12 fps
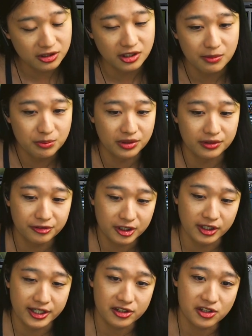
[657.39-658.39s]
number of
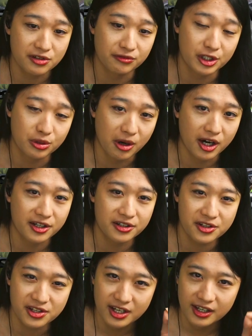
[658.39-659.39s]
clicks it requires,